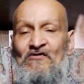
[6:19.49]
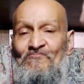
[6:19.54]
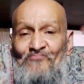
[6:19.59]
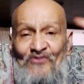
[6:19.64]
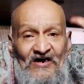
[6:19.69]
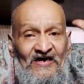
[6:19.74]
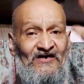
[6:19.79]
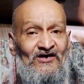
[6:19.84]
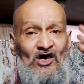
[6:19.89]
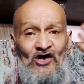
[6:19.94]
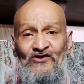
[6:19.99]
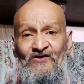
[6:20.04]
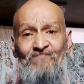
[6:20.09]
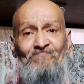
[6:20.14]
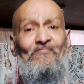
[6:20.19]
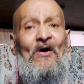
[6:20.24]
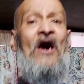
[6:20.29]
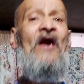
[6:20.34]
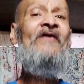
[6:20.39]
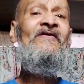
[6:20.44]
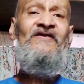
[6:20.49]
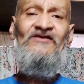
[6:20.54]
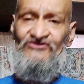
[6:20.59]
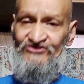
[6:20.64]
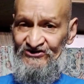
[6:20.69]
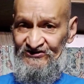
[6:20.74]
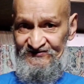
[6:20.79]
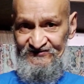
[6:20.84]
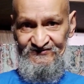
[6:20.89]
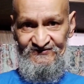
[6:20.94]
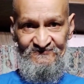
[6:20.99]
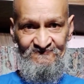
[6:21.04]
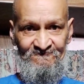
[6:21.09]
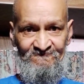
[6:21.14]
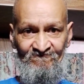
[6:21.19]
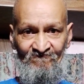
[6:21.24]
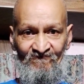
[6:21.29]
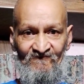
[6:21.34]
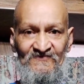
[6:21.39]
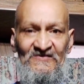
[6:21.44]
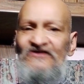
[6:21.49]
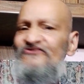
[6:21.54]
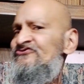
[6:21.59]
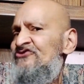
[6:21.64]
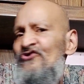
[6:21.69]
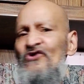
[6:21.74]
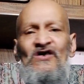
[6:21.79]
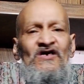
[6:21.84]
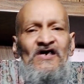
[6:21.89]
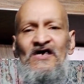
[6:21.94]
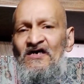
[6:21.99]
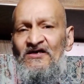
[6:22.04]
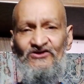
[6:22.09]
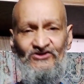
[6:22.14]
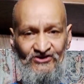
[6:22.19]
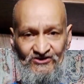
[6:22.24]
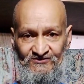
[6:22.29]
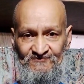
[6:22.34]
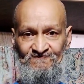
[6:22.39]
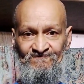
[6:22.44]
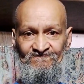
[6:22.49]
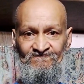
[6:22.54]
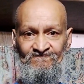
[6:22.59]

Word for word: breaking all the bondages that you are under